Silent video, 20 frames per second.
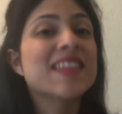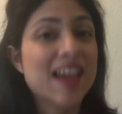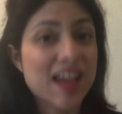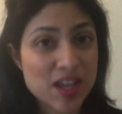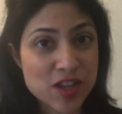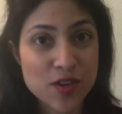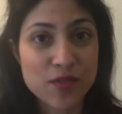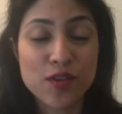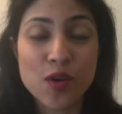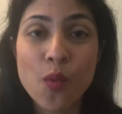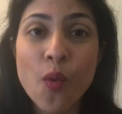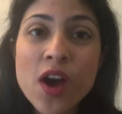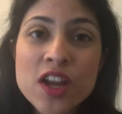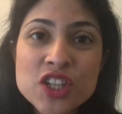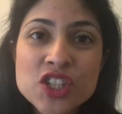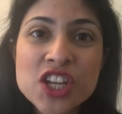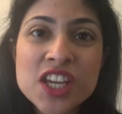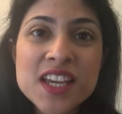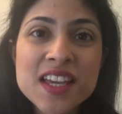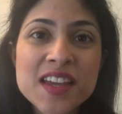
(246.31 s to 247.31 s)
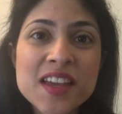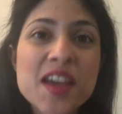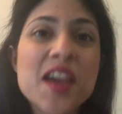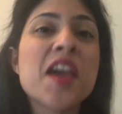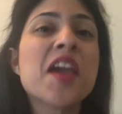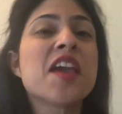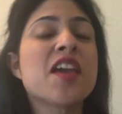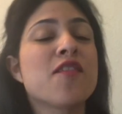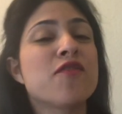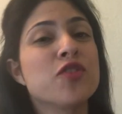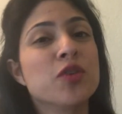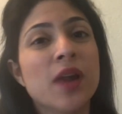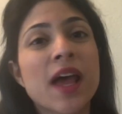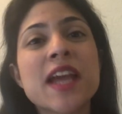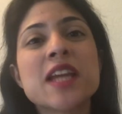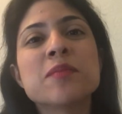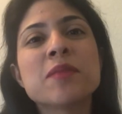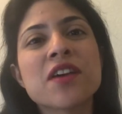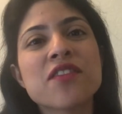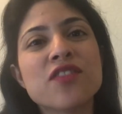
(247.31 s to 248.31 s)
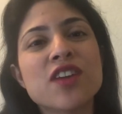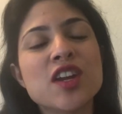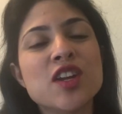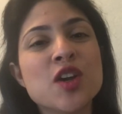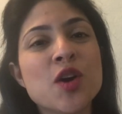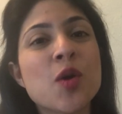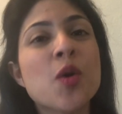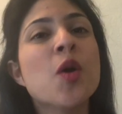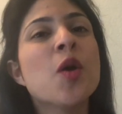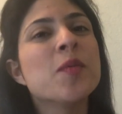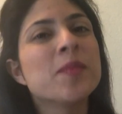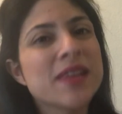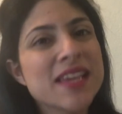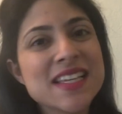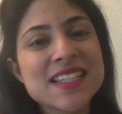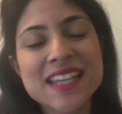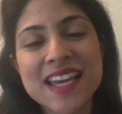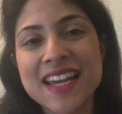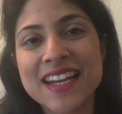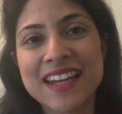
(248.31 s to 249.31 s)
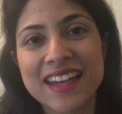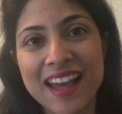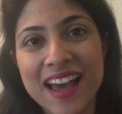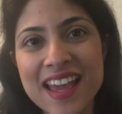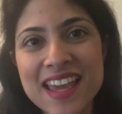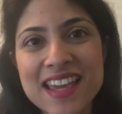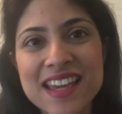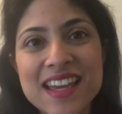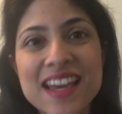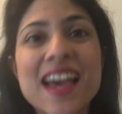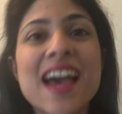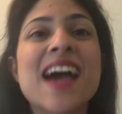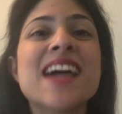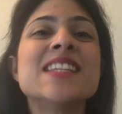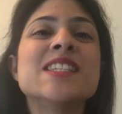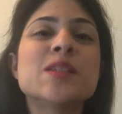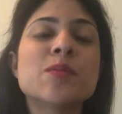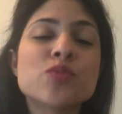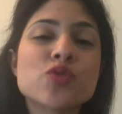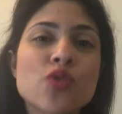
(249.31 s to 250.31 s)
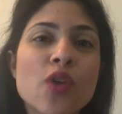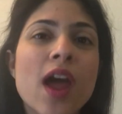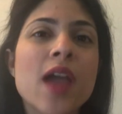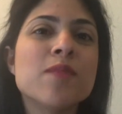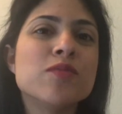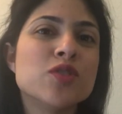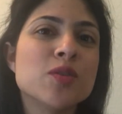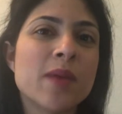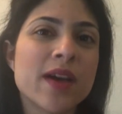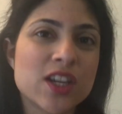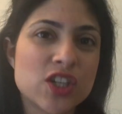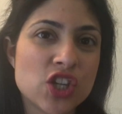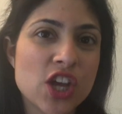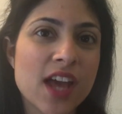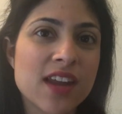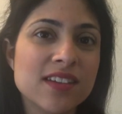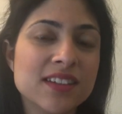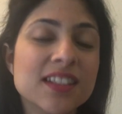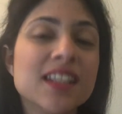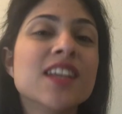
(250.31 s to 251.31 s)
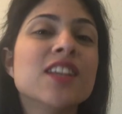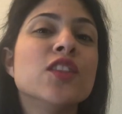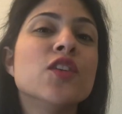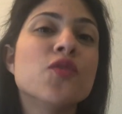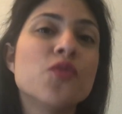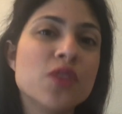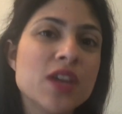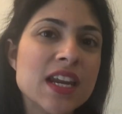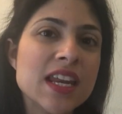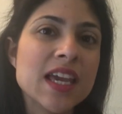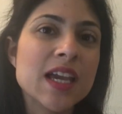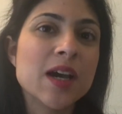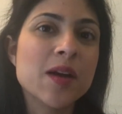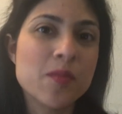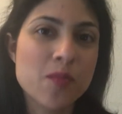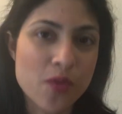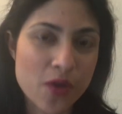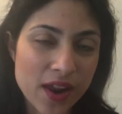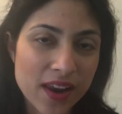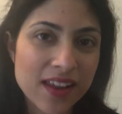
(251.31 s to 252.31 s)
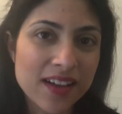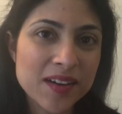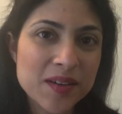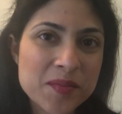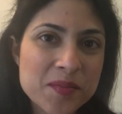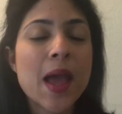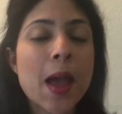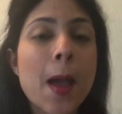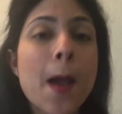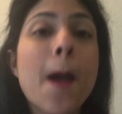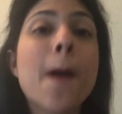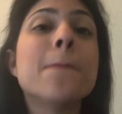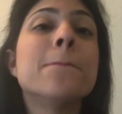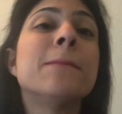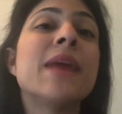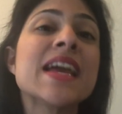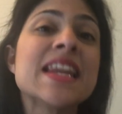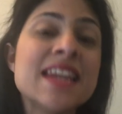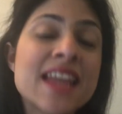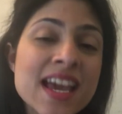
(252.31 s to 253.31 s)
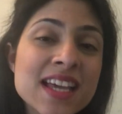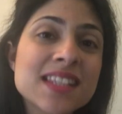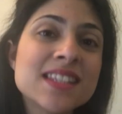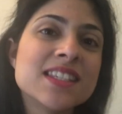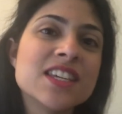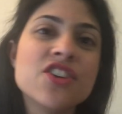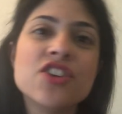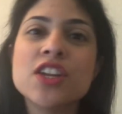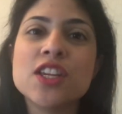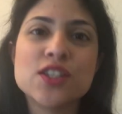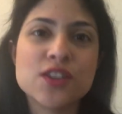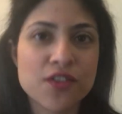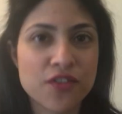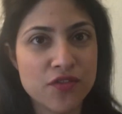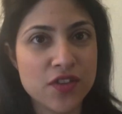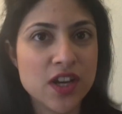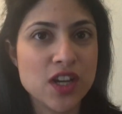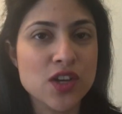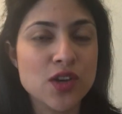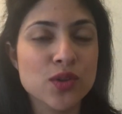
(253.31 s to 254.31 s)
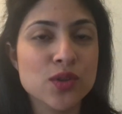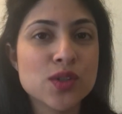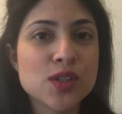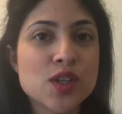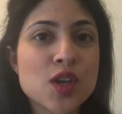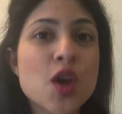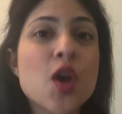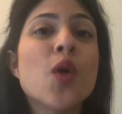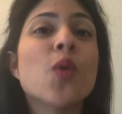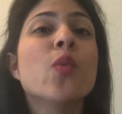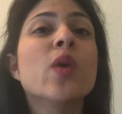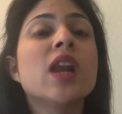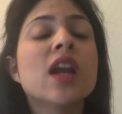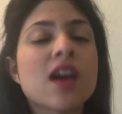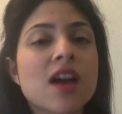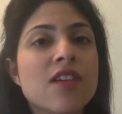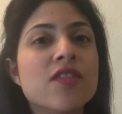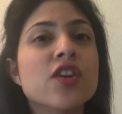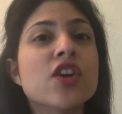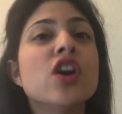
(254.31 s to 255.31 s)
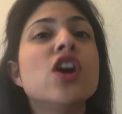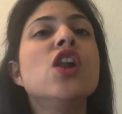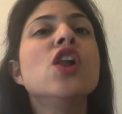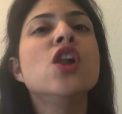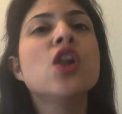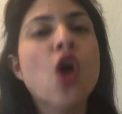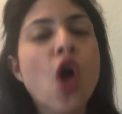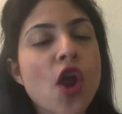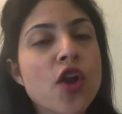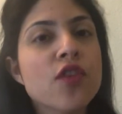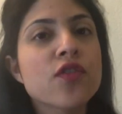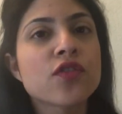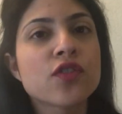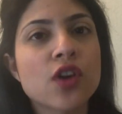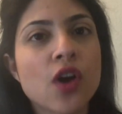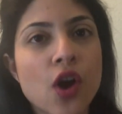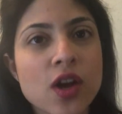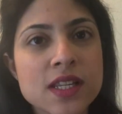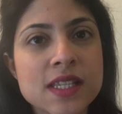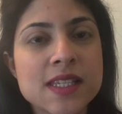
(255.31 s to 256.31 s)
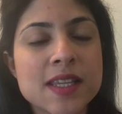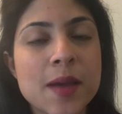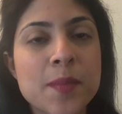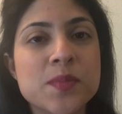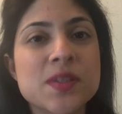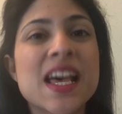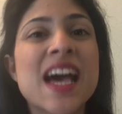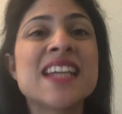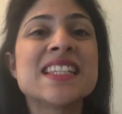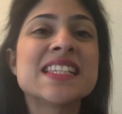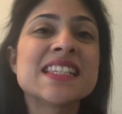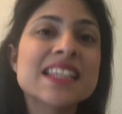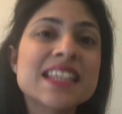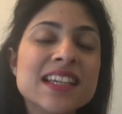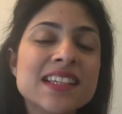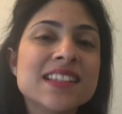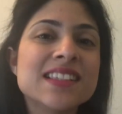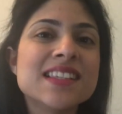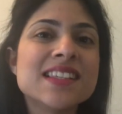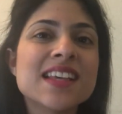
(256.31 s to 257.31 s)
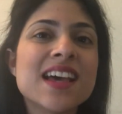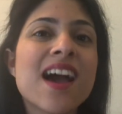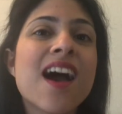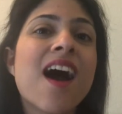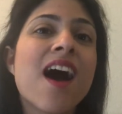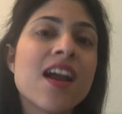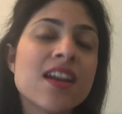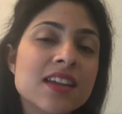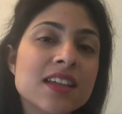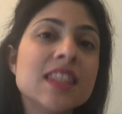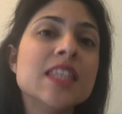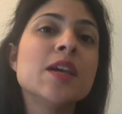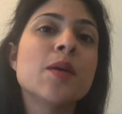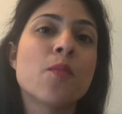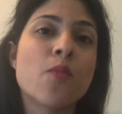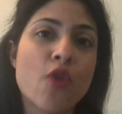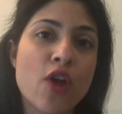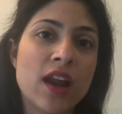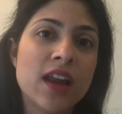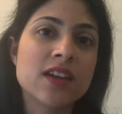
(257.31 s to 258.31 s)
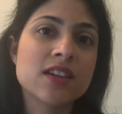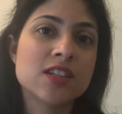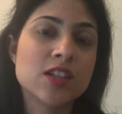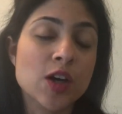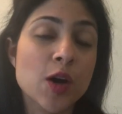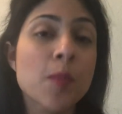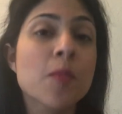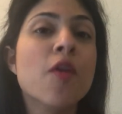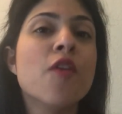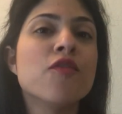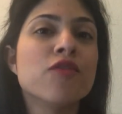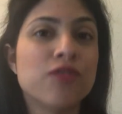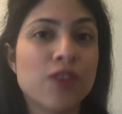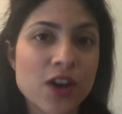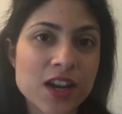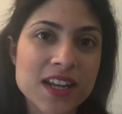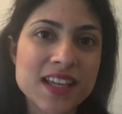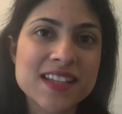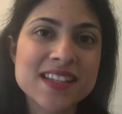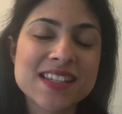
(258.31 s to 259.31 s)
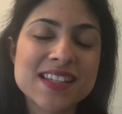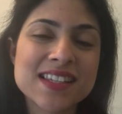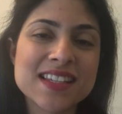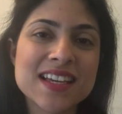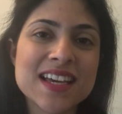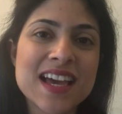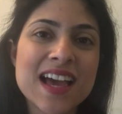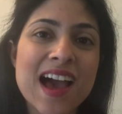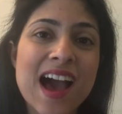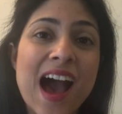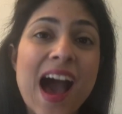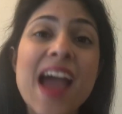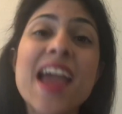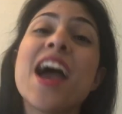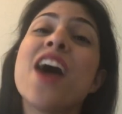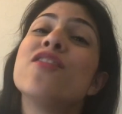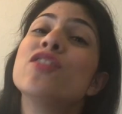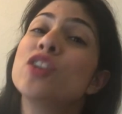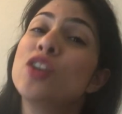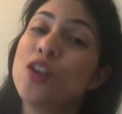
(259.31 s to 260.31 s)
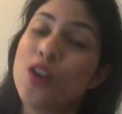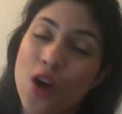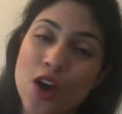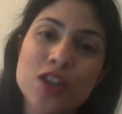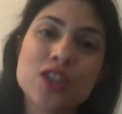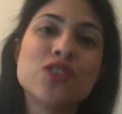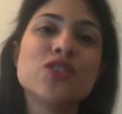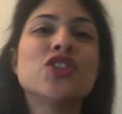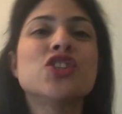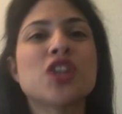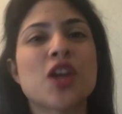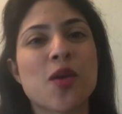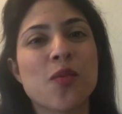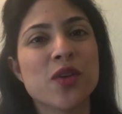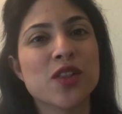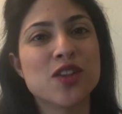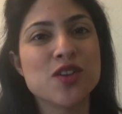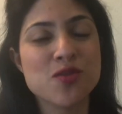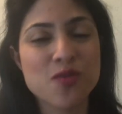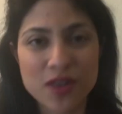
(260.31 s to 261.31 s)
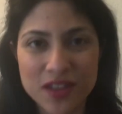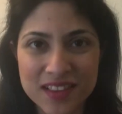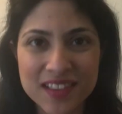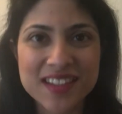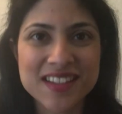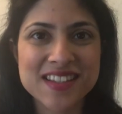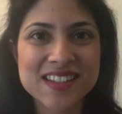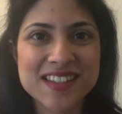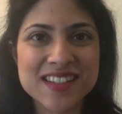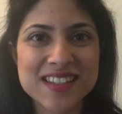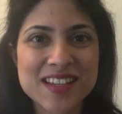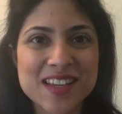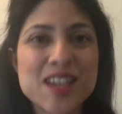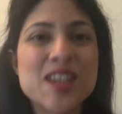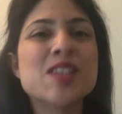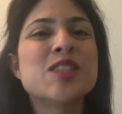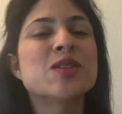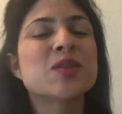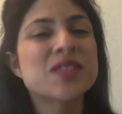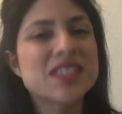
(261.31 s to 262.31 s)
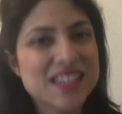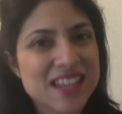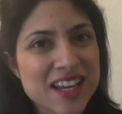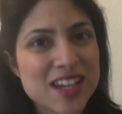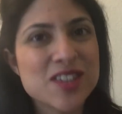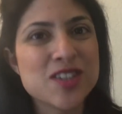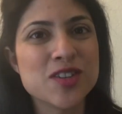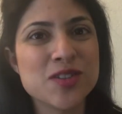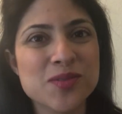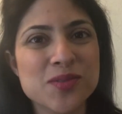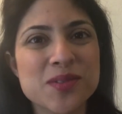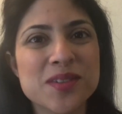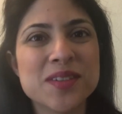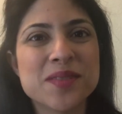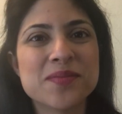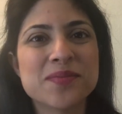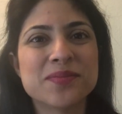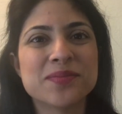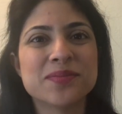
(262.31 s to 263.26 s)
Thank you for watching. If you like my video, please hit like and subscribe to my channel, The Reading Umbrella. My next series of videos will cover a lot of concepts and skills under the umbrella term phonics. I have a lot to share with you on this, so stay tuned.